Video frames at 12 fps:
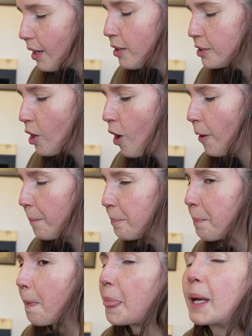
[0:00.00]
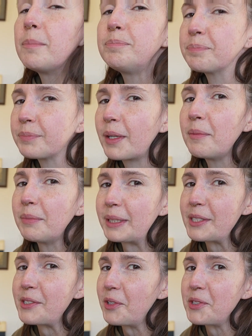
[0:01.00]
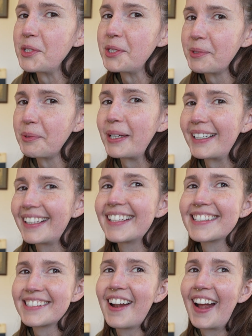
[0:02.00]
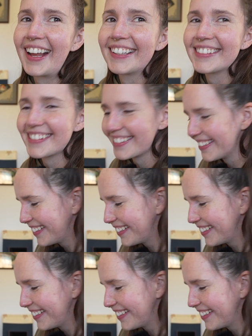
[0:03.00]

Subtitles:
It's hot, but it's not too sweet, that's nice.